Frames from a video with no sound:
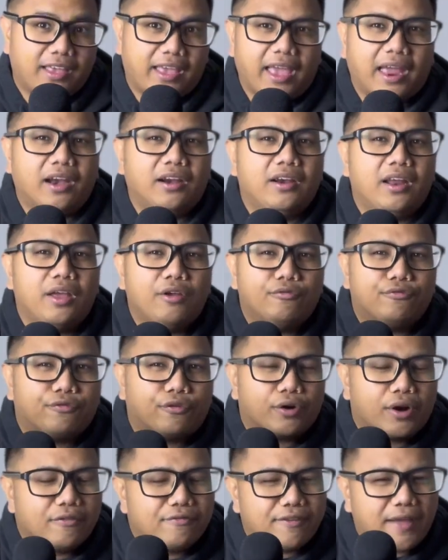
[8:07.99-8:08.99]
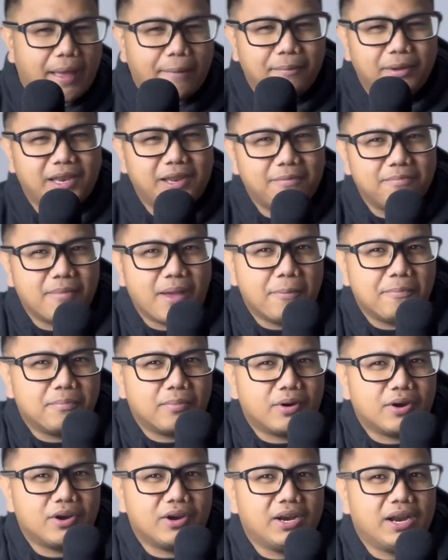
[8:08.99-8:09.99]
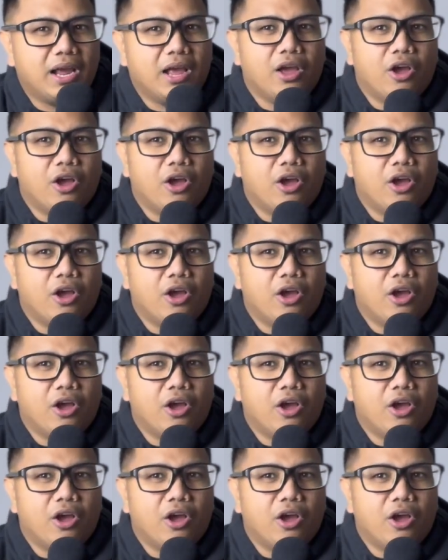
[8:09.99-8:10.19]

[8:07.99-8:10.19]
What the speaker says: caring for a family member,